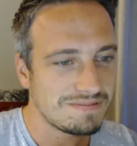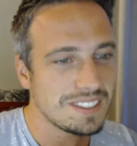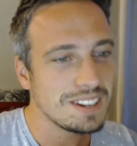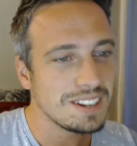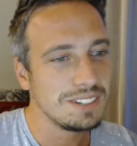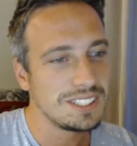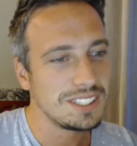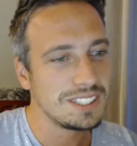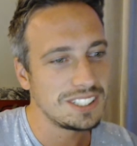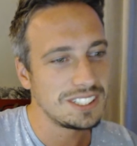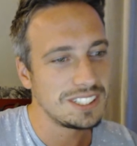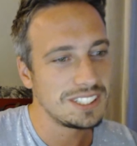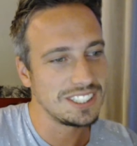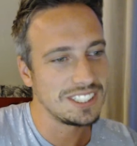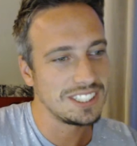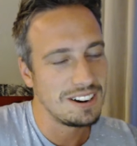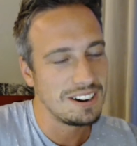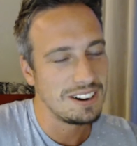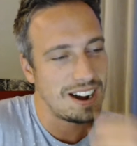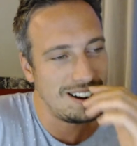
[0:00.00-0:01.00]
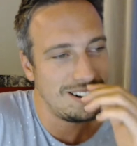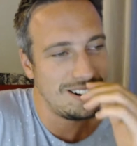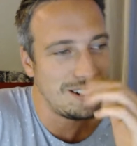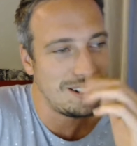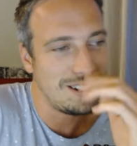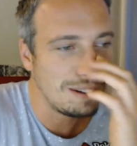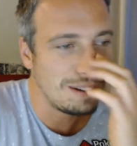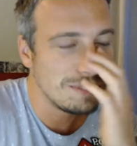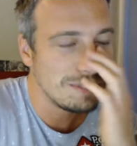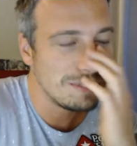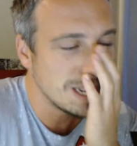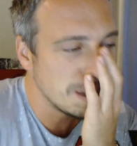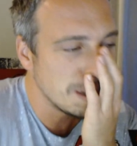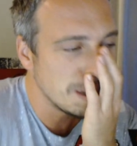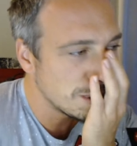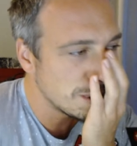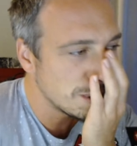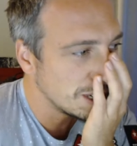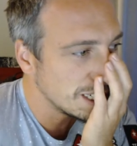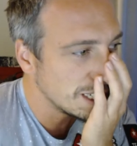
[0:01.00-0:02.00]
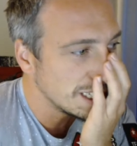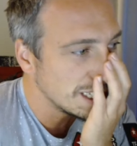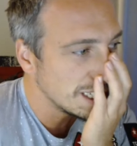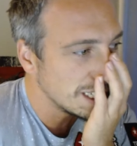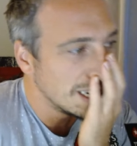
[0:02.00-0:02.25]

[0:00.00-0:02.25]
which is, you know, obviously absurd.